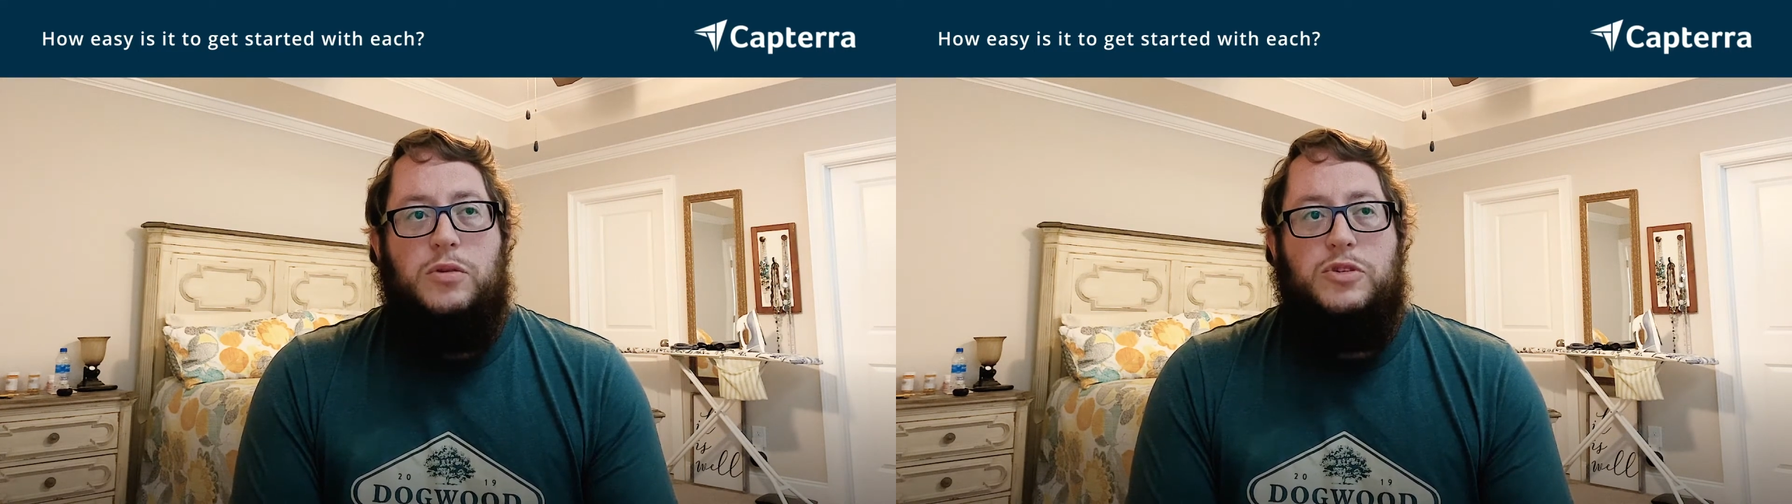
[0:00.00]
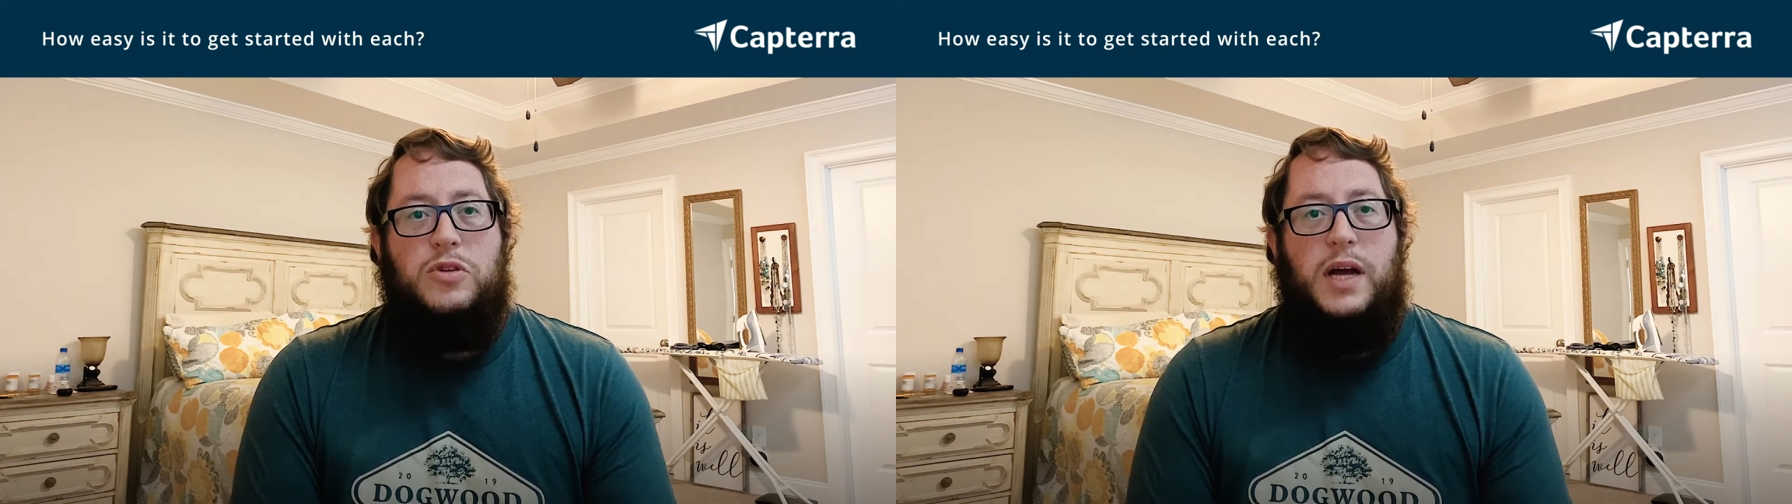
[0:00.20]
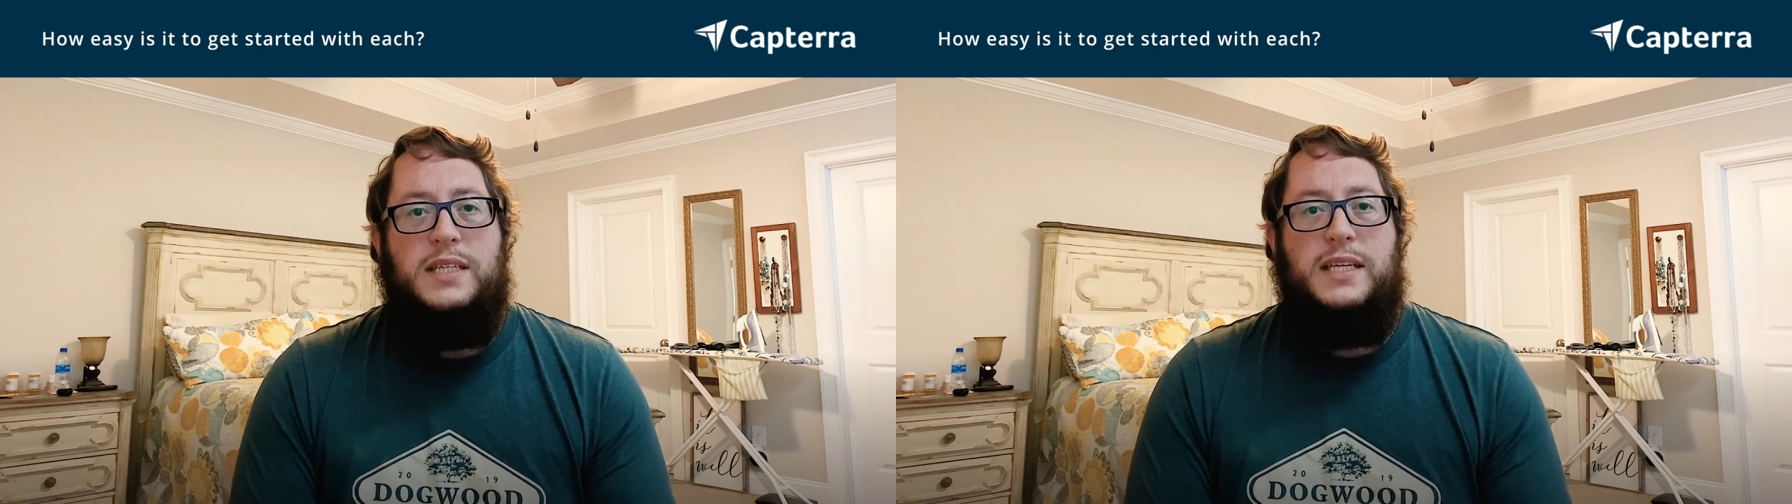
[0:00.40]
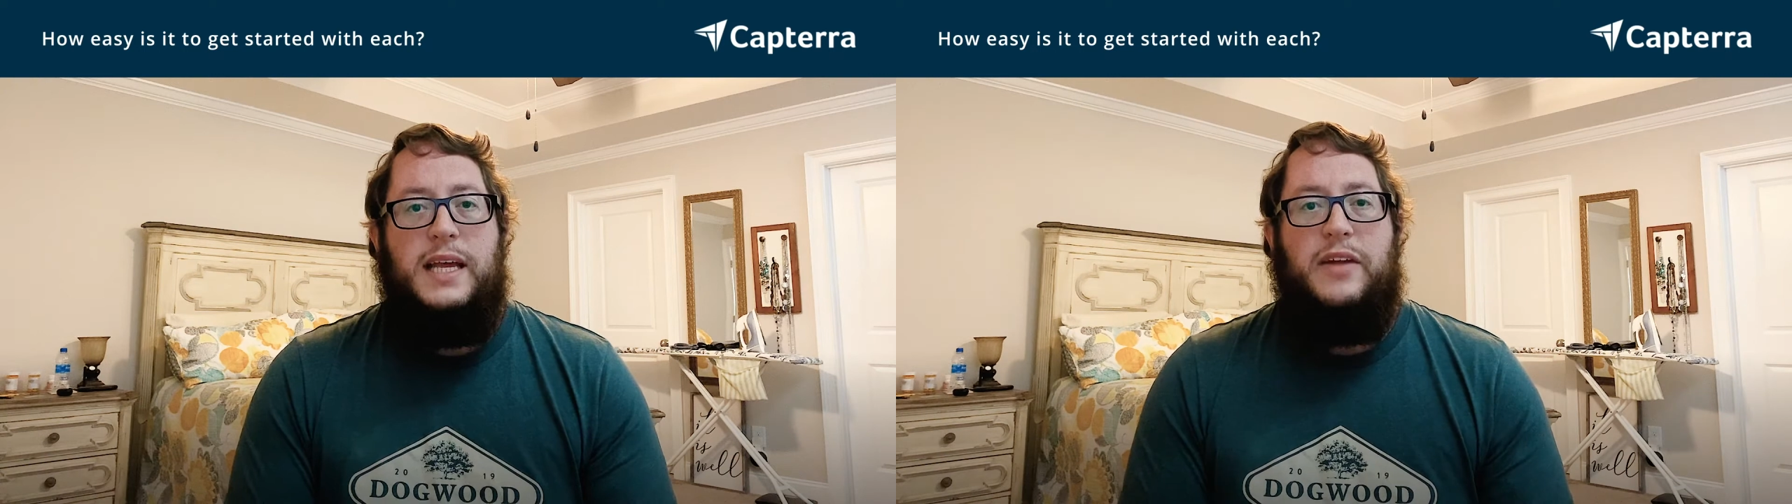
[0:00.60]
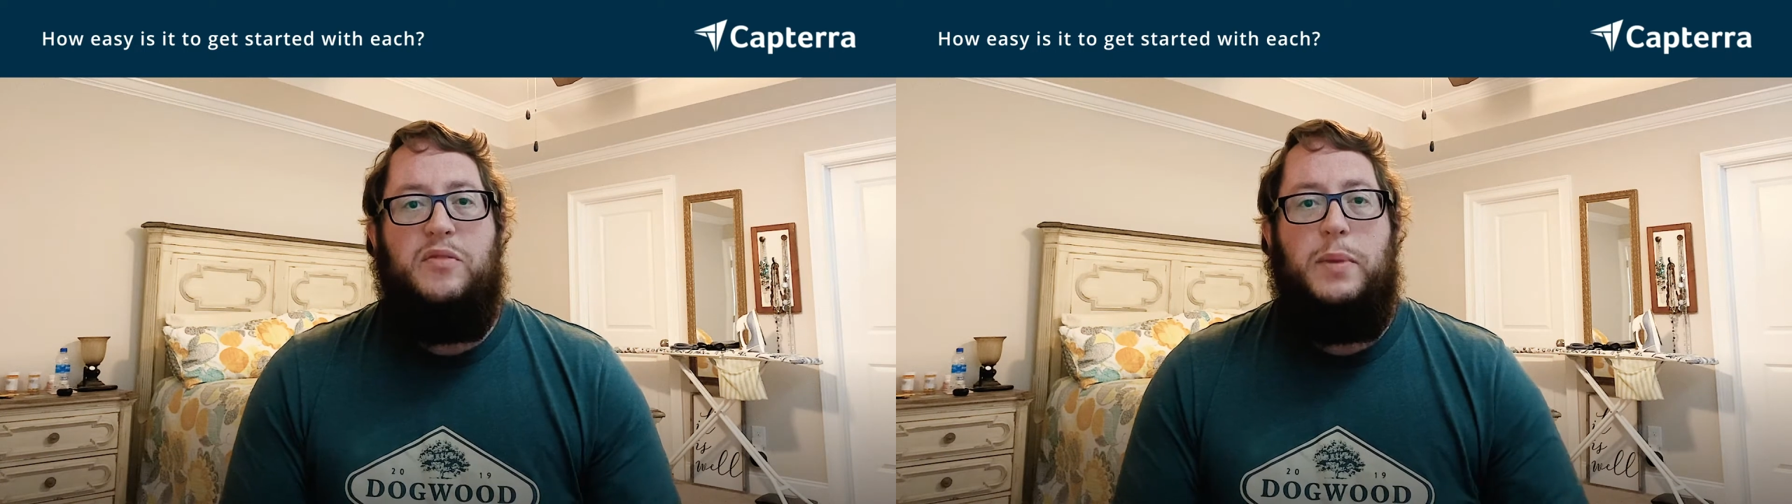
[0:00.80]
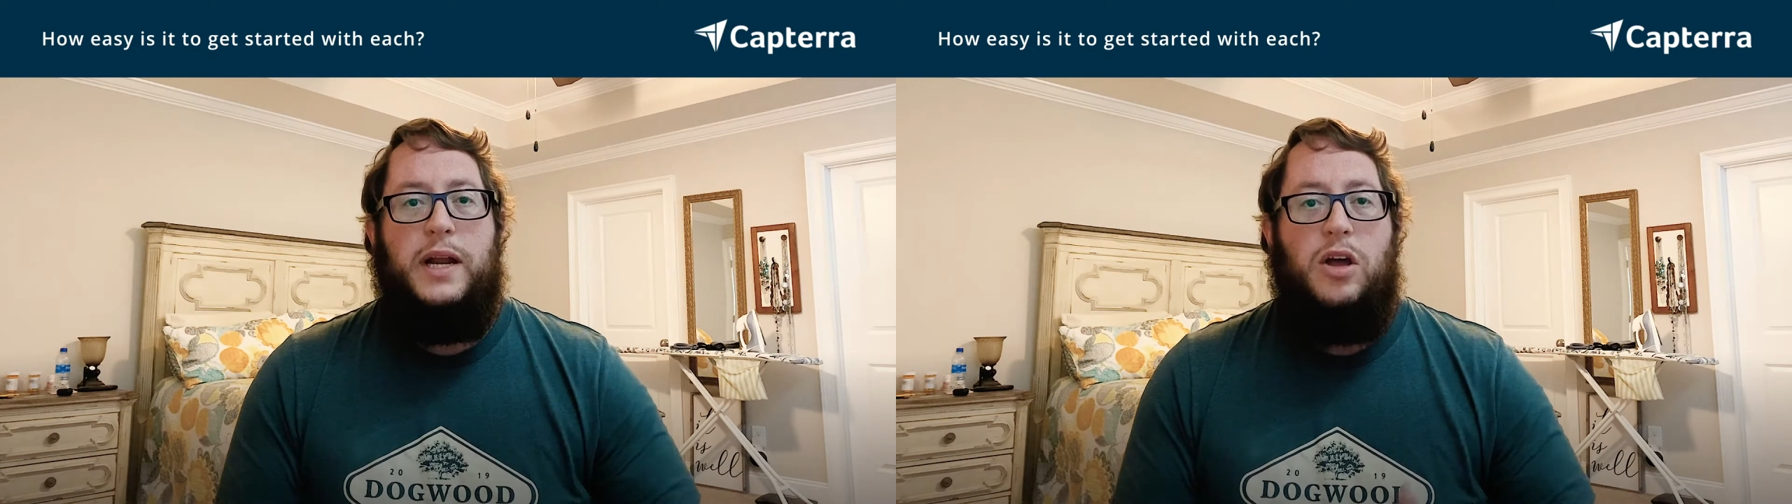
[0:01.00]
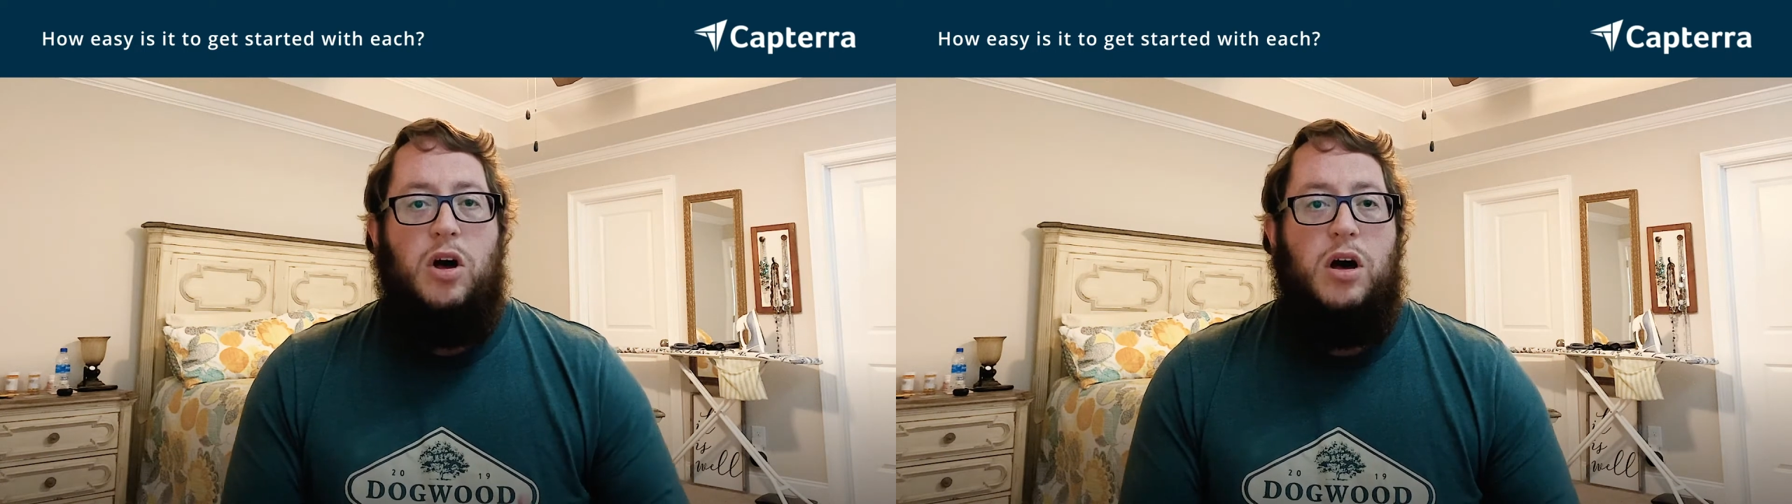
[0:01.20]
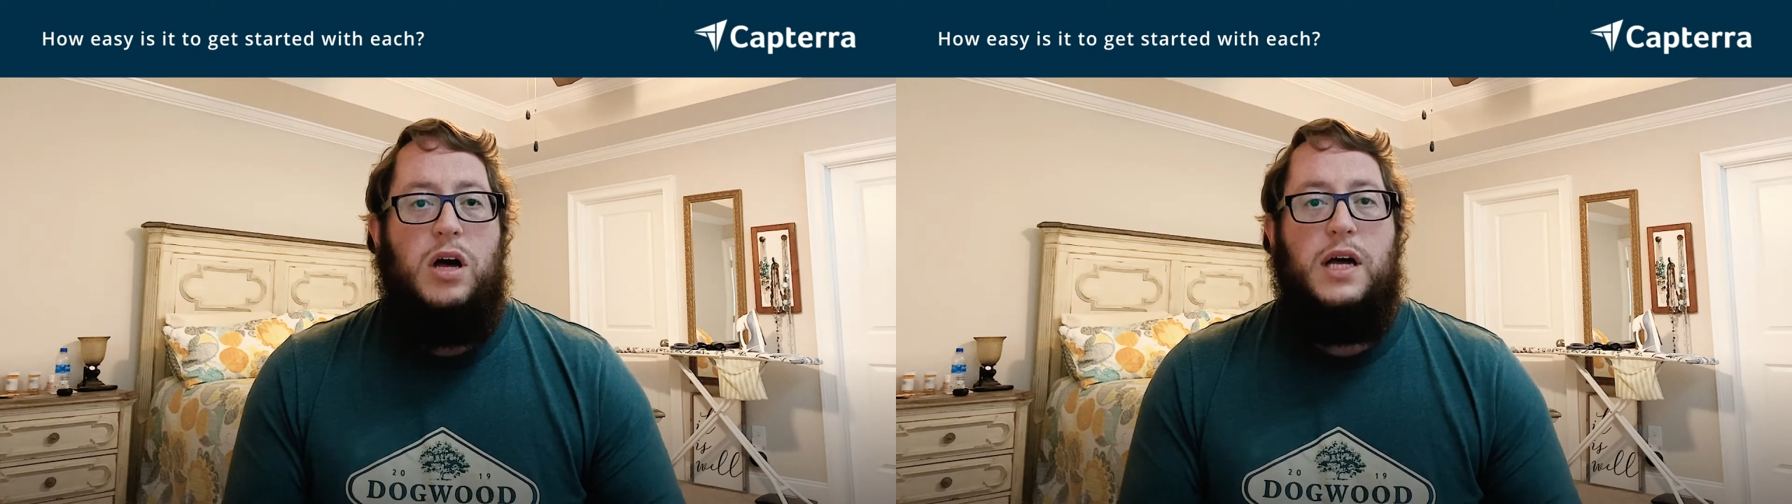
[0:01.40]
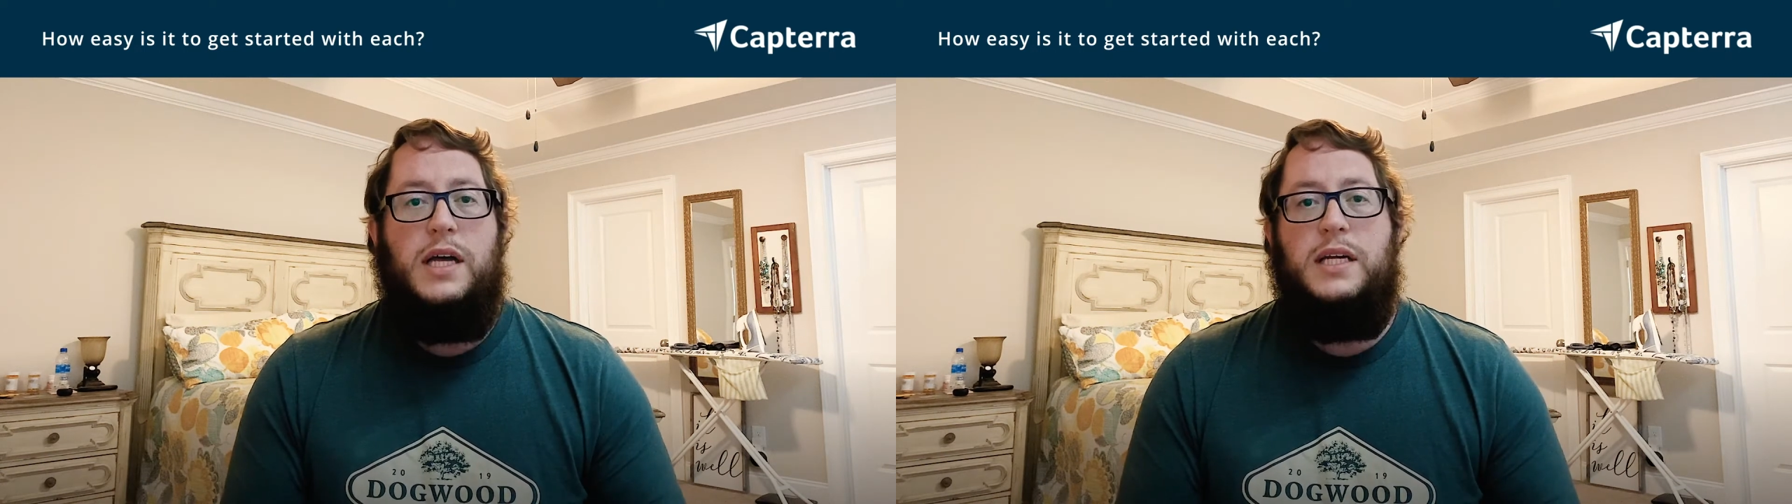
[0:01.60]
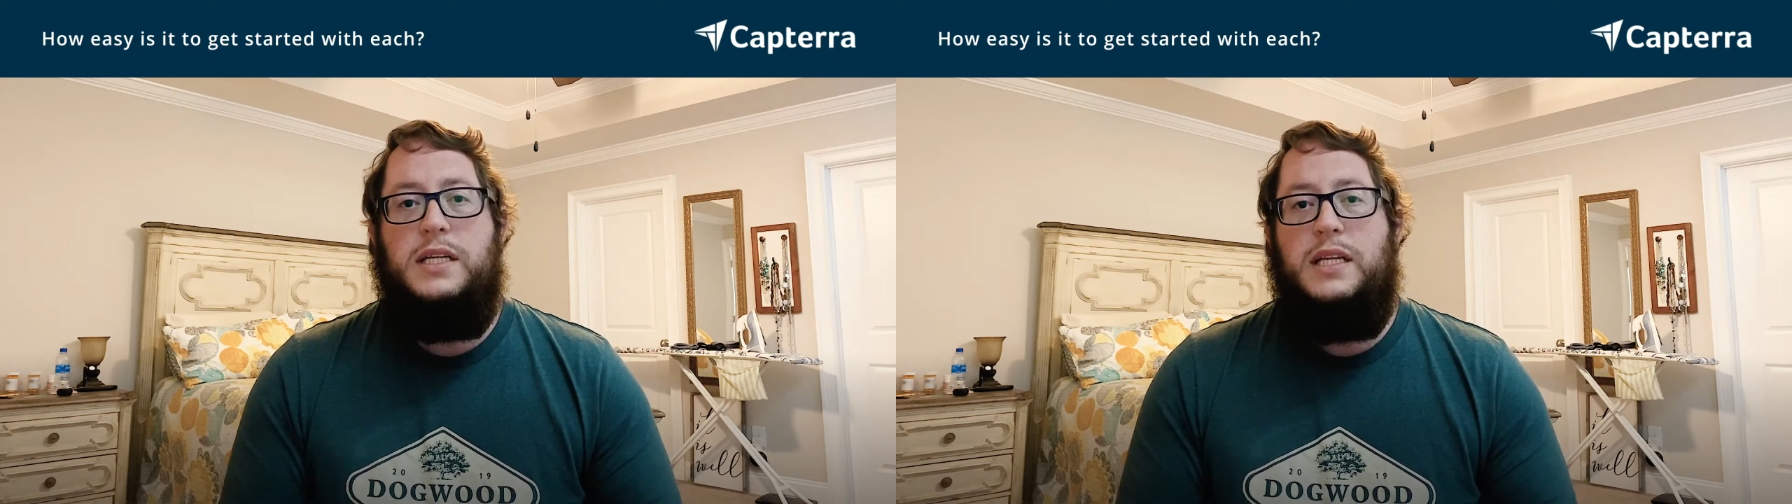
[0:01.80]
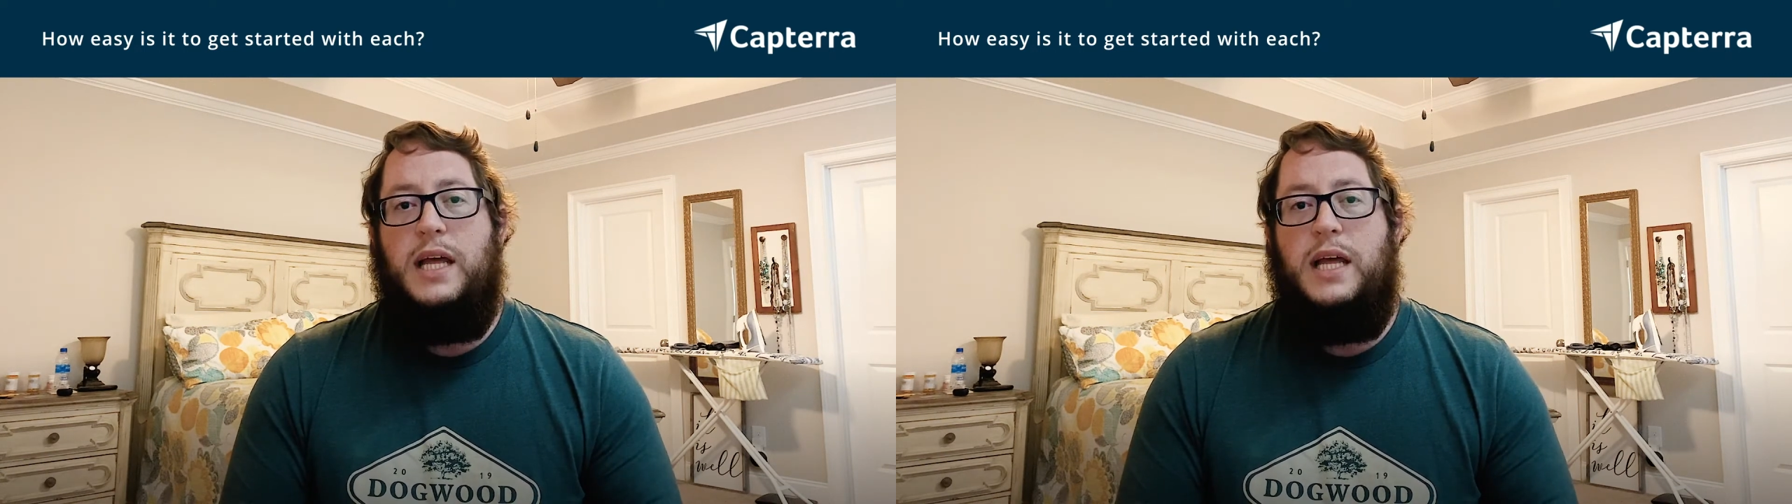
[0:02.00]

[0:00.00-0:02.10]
trying to get everybody on